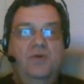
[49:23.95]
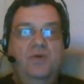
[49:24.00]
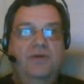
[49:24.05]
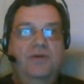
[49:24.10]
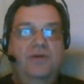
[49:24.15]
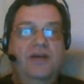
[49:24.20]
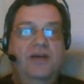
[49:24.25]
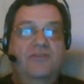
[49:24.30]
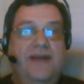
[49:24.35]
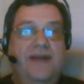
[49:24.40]

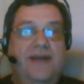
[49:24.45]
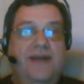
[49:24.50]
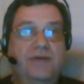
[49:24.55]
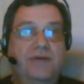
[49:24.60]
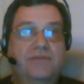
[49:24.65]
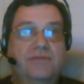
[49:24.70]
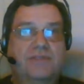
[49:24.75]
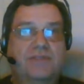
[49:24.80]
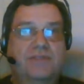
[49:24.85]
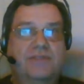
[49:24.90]
get
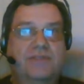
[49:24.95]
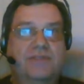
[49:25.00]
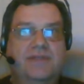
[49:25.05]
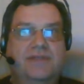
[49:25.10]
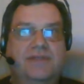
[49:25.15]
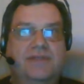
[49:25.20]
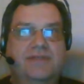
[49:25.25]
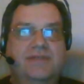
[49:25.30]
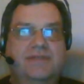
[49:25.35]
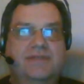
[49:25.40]
around
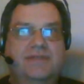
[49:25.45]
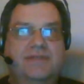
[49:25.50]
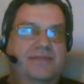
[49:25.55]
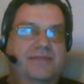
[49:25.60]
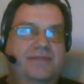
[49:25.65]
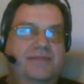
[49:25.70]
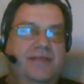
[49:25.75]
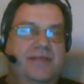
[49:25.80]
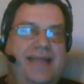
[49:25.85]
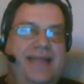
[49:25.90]

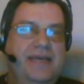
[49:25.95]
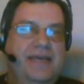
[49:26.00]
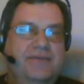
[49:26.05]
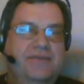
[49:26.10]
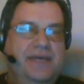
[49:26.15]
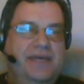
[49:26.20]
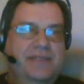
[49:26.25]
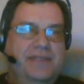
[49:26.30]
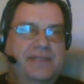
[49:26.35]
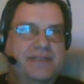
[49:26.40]
the lack
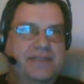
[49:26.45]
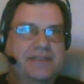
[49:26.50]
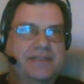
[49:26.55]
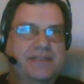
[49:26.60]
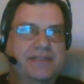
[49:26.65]
of it